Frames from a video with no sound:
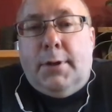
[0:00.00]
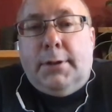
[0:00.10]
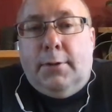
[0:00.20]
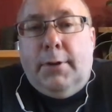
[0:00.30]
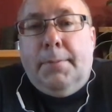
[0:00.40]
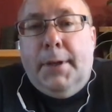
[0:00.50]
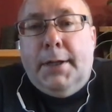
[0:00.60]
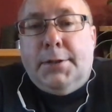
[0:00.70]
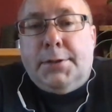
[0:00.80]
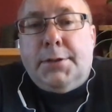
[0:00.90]
on the learning
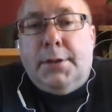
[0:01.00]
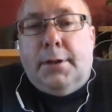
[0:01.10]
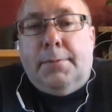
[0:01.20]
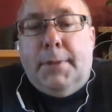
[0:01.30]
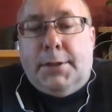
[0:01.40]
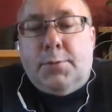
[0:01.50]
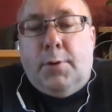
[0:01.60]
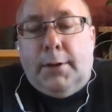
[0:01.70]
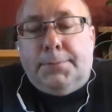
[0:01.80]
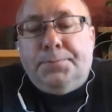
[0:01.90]
pages as
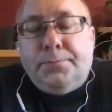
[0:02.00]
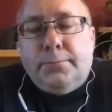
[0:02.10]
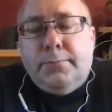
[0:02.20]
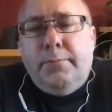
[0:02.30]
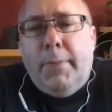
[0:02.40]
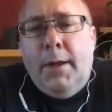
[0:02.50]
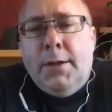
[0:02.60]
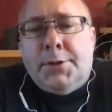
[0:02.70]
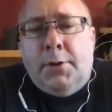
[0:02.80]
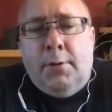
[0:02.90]
well.
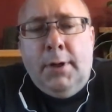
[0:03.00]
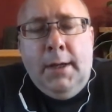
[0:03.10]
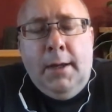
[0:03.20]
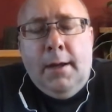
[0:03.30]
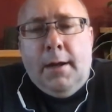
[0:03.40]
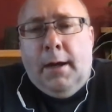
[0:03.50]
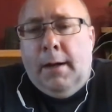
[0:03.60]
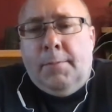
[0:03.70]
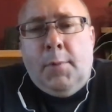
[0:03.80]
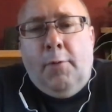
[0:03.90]
So
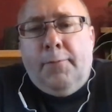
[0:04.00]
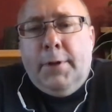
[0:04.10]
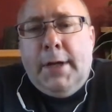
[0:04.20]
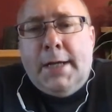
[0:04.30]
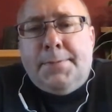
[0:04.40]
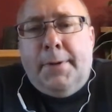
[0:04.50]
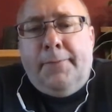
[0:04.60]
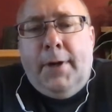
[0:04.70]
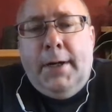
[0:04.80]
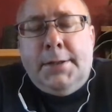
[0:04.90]
hopefully you guys have been
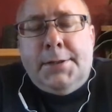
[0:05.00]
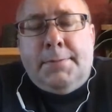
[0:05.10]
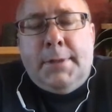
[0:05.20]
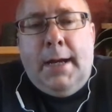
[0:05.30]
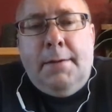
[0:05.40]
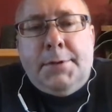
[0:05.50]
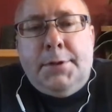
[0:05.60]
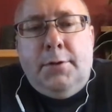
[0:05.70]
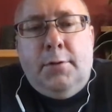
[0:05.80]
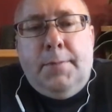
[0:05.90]
finding some time
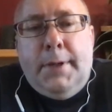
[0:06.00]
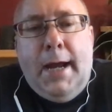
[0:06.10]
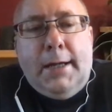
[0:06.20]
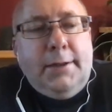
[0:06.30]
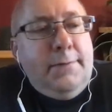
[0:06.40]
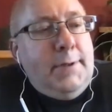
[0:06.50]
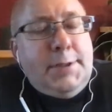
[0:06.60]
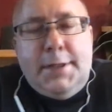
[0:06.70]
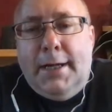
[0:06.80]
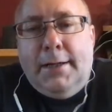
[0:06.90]
to be active
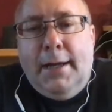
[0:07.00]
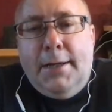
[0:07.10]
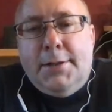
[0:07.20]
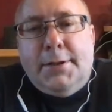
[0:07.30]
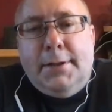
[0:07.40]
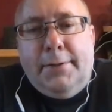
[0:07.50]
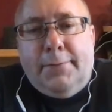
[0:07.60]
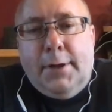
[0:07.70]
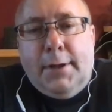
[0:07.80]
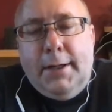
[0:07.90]
and stay engaged in
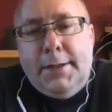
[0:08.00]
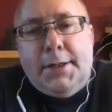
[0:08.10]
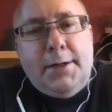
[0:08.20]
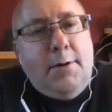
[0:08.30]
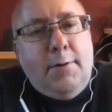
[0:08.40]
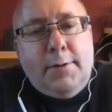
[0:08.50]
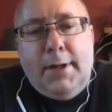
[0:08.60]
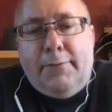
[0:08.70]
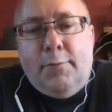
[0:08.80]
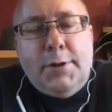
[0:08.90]
different things. I know
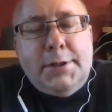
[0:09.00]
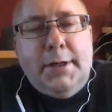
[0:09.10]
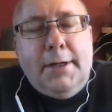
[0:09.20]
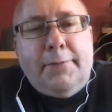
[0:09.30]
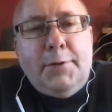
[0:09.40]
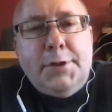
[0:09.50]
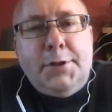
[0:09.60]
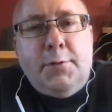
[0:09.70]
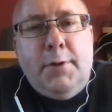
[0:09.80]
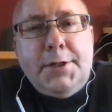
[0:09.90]
everyone's in a different
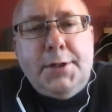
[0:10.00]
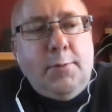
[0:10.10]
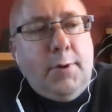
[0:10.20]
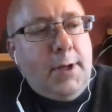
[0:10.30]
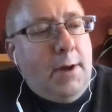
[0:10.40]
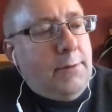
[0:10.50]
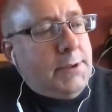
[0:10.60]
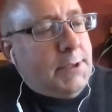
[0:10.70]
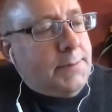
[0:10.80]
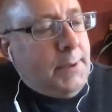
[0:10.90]
situation with how
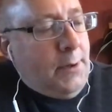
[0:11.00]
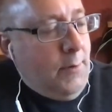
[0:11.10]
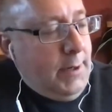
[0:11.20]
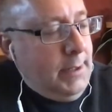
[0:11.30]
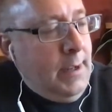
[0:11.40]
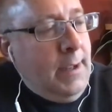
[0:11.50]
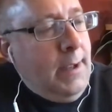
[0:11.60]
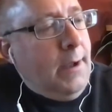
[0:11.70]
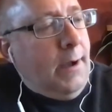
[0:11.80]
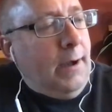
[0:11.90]
this has been going.
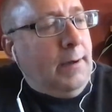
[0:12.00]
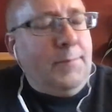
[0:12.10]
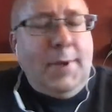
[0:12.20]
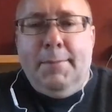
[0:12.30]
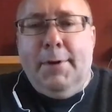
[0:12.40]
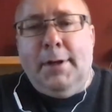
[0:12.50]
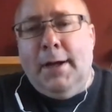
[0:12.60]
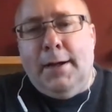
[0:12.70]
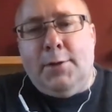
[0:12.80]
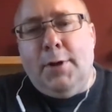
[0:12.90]
I've been
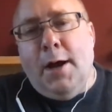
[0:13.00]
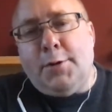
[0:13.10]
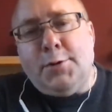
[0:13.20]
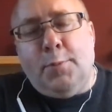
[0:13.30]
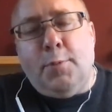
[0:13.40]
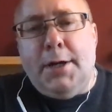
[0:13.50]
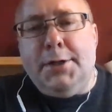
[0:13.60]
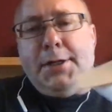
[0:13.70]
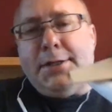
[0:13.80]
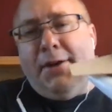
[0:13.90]
doing household
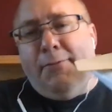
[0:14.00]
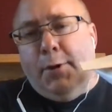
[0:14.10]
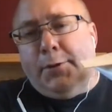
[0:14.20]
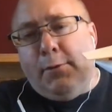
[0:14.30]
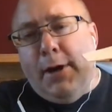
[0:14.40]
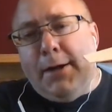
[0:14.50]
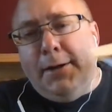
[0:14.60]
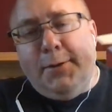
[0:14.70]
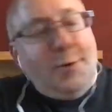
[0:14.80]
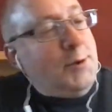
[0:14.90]
projects. I've built a
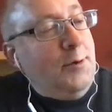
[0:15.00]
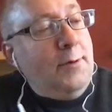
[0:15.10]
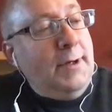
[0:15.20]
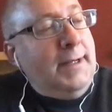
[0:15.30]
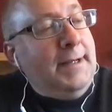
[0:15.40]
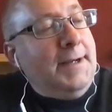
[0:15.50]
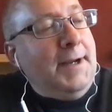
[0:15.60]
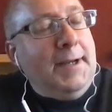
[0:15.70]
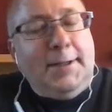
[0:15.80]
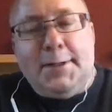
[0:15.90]
rocket or two
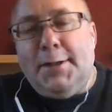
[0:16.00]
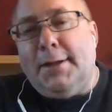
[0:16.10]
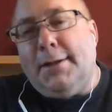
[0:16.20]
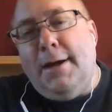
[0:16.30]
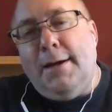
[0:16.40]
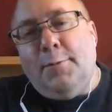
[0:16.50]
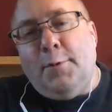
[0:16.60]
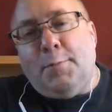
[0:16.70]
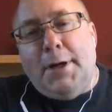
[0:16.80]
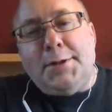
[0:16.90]
and things like that
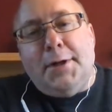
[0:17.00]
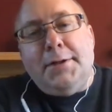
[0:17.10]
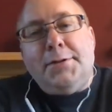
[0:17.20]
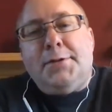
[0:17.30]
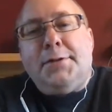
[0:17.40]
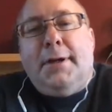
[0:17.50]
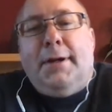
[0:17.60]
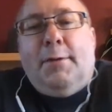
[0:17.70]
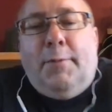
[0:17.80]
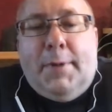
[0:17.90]
with my sons,
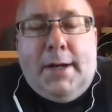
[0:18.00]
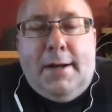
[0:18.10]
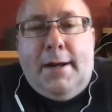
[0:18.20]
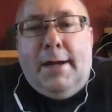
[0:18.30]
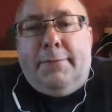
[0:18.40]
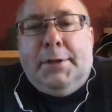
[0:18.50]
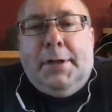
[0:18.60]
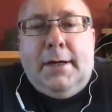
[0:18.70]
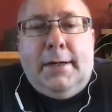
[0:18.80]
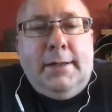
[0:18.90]
and we've been kind of
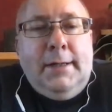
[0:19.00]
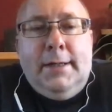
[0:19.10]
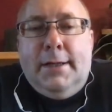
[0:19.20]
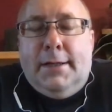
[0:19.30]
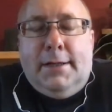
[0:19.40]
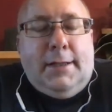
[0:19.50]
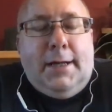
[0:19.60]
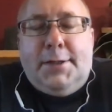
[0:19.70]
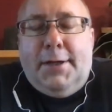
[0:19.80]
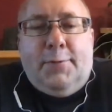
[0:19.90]
having
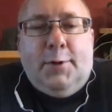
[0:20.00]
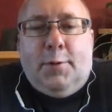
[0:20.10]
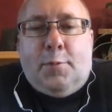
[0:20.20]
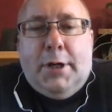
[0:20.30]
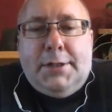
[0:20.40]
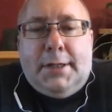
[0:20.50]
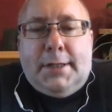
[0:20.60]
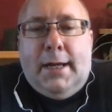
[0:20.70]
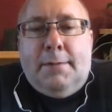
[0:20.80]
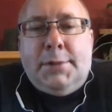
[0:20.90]
lots of different little project
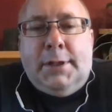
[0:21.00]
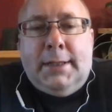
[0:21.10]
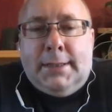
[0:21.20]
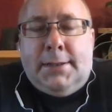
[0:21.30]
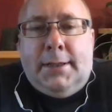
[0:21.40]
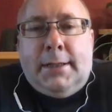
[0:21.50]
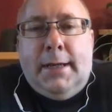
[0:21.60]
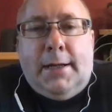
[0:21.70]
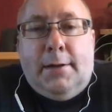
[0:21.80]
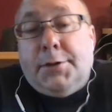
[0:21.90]
times and things like
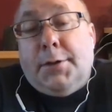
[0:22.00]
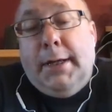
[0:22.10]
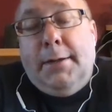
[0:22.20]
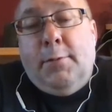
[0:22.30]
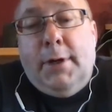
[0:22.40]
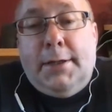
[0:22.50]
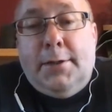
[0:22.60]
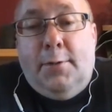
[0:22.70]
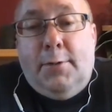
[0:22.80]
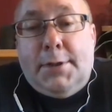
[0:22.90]
that, and also getting ready
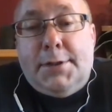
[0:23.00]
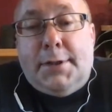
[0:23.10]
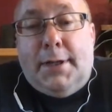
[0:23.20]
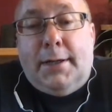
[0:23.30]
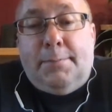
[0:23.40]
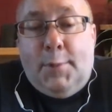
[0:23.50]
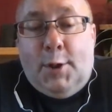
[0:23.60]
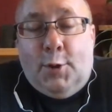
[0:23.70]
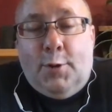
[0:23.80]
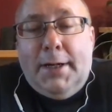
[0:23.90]
to do this
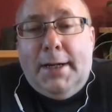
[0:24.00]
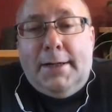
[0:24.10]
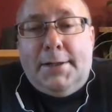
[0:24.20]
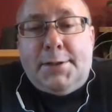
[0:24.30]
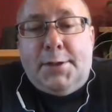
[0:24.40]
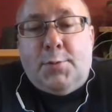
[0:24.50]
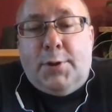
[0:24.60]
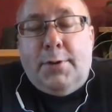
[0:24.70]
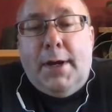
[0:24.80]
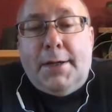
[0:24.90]
learning at a distance
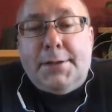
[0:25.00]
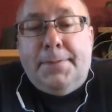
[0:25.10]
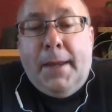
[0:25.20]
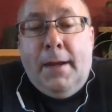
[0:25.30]
with you guys.